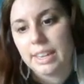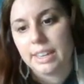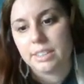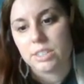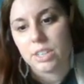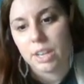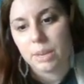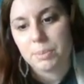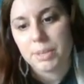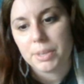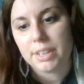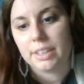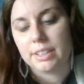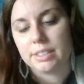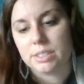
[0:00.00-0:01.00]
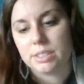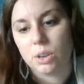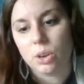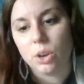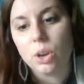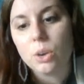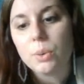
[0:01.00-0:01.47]
And topic is
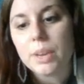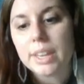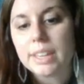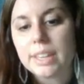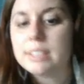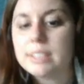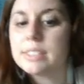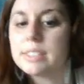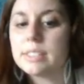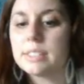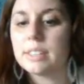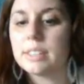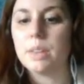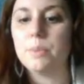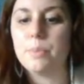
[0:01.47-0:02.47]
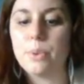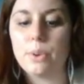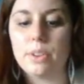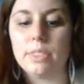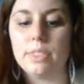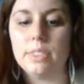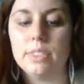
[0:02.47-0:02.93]
always
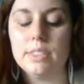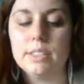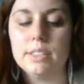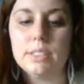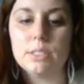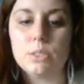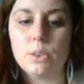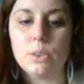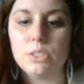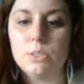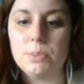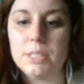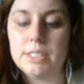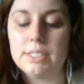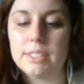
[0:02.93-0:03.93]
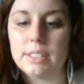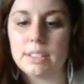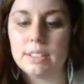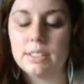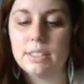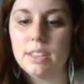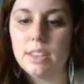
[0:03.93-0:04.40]
important. This is going to be 6